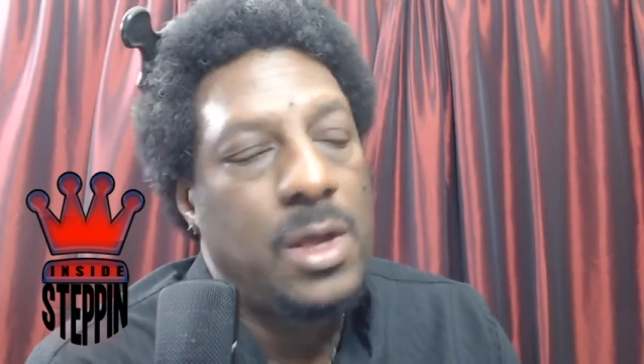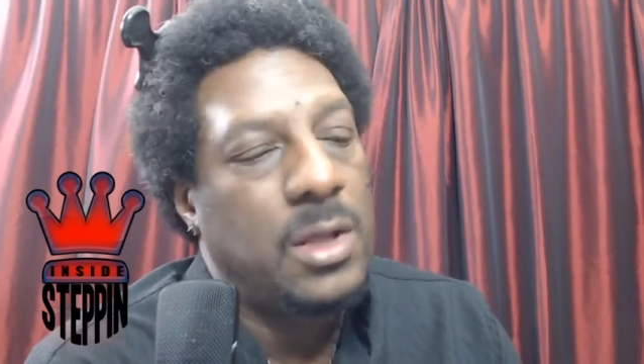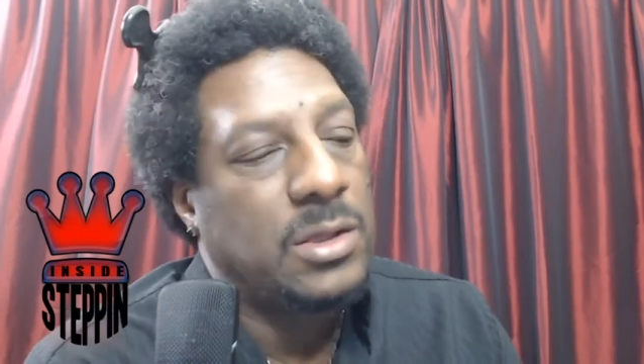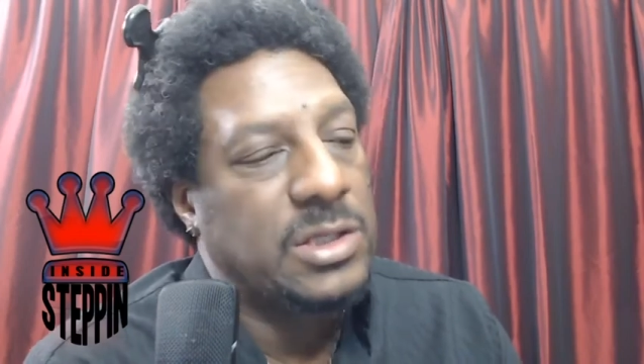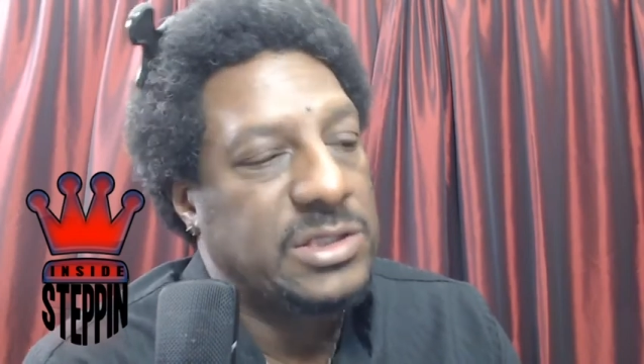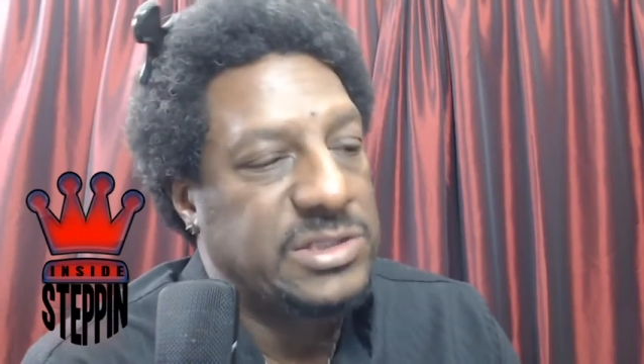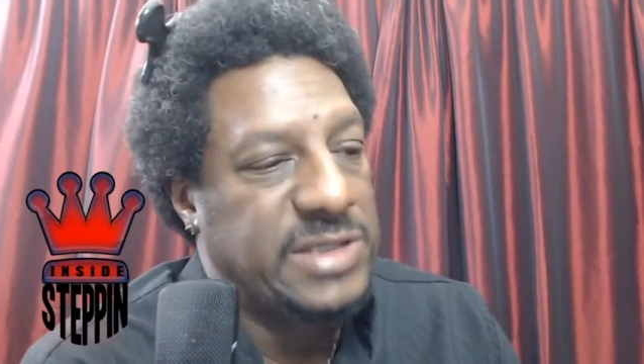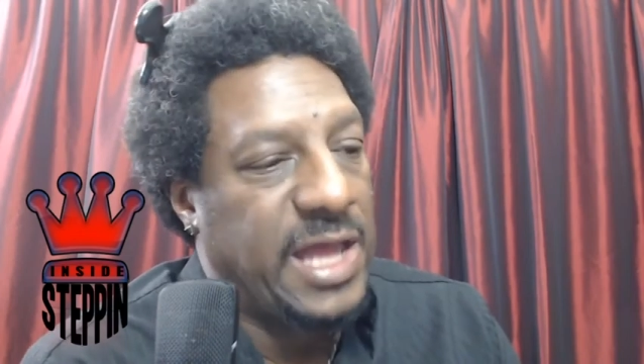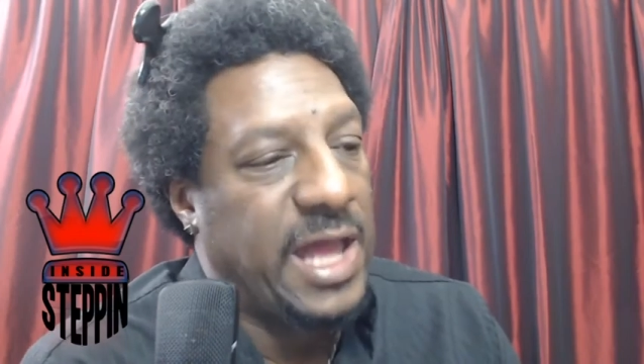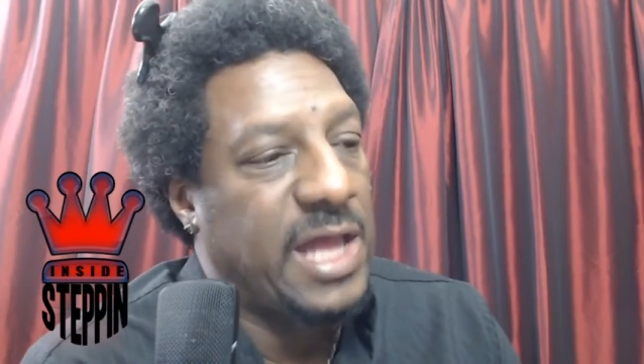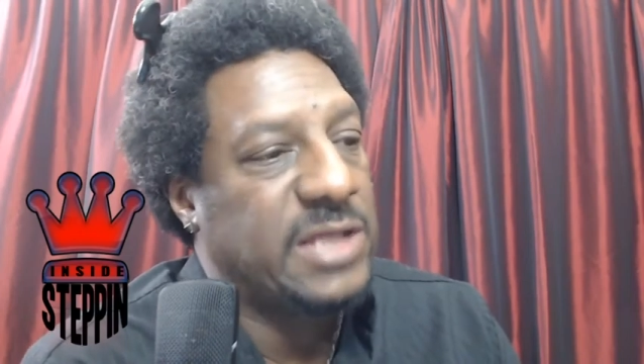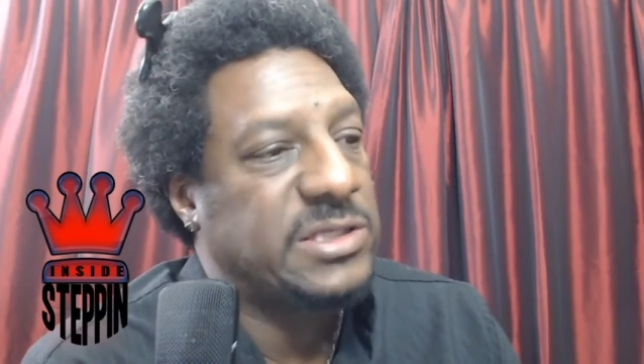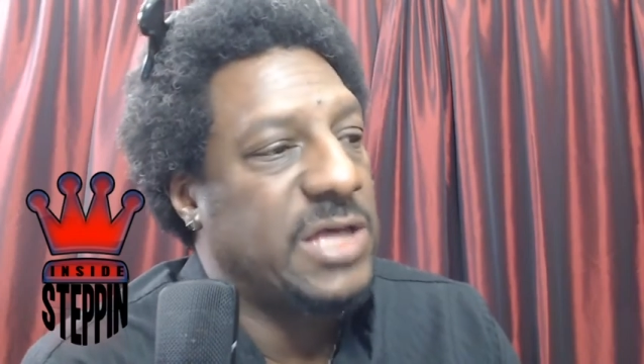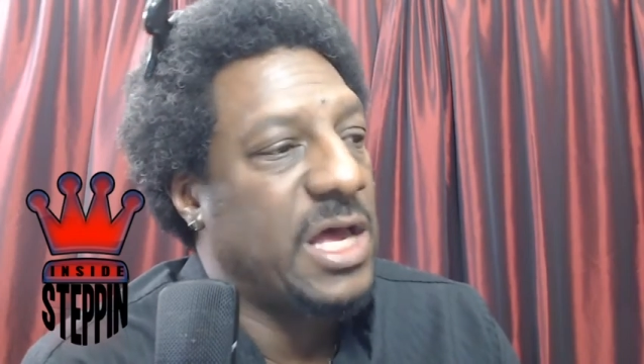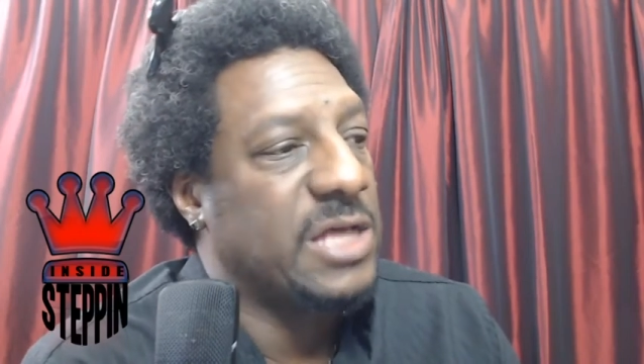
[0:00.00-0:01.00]
This
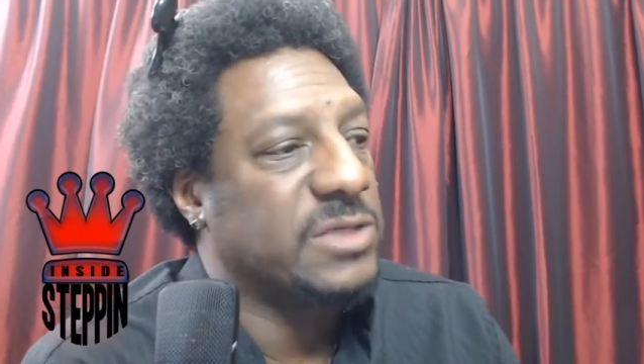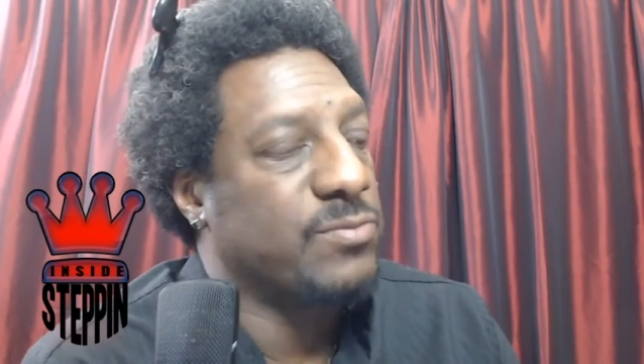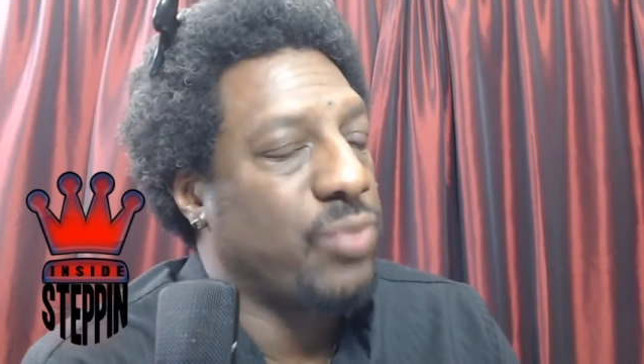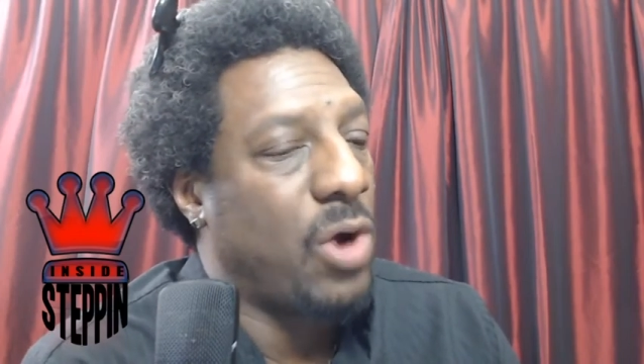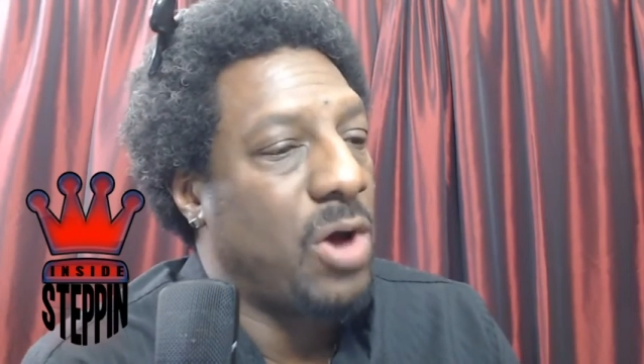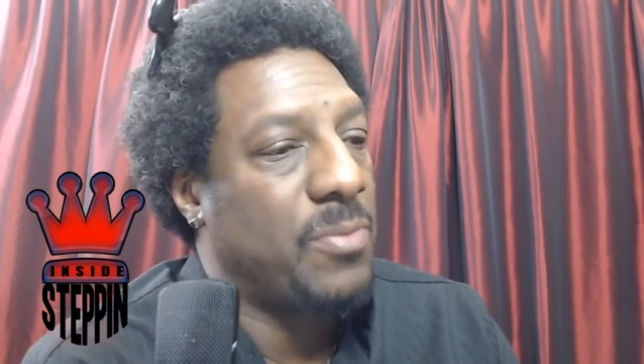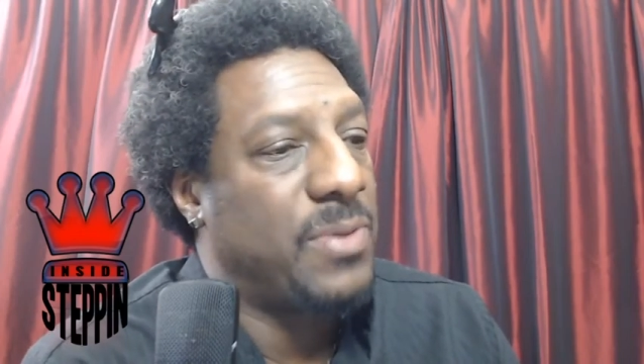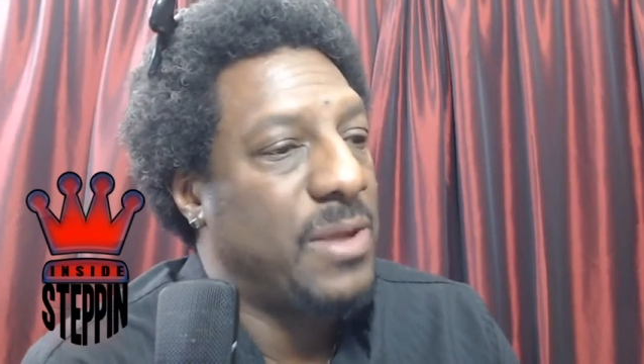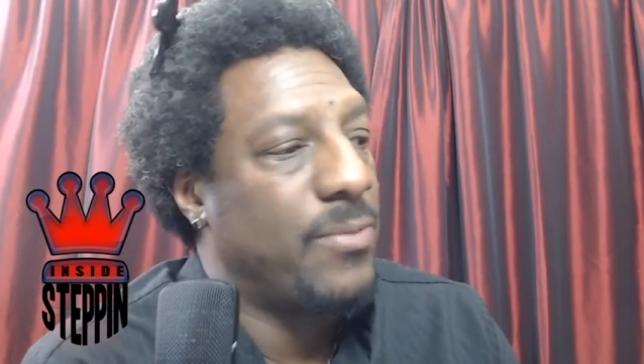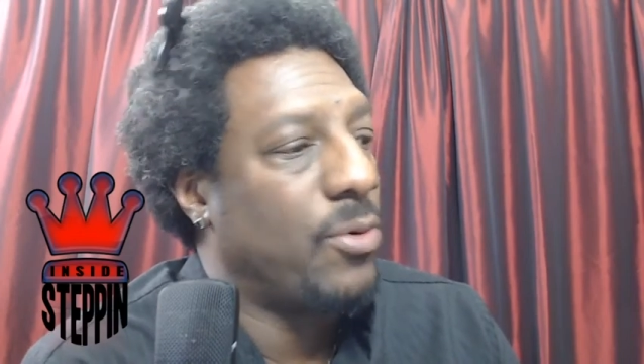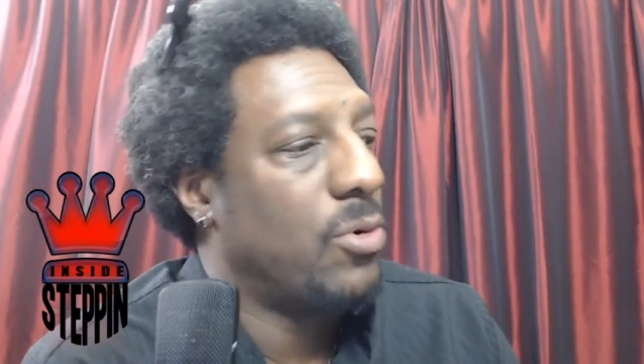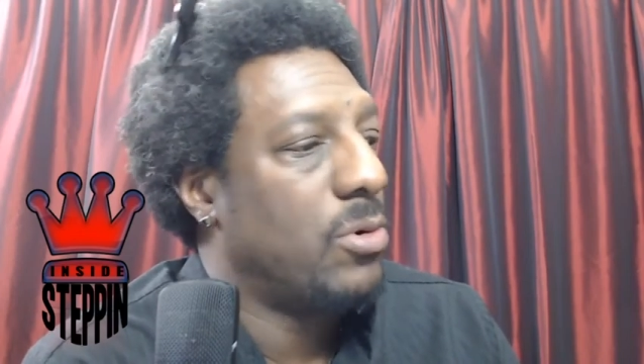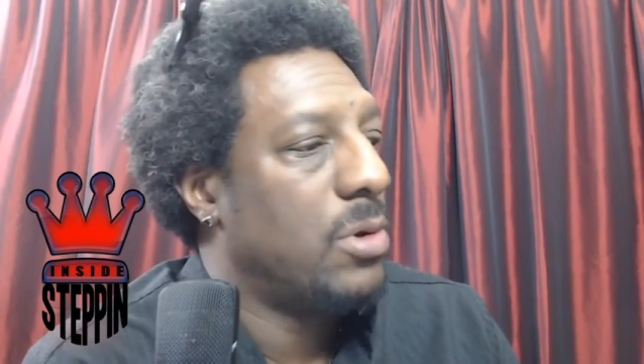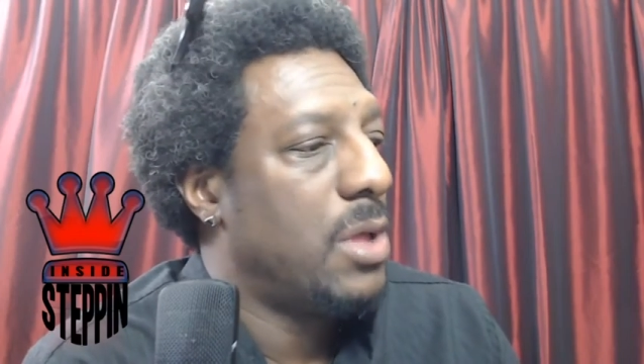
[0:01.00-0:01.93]
dance has brought people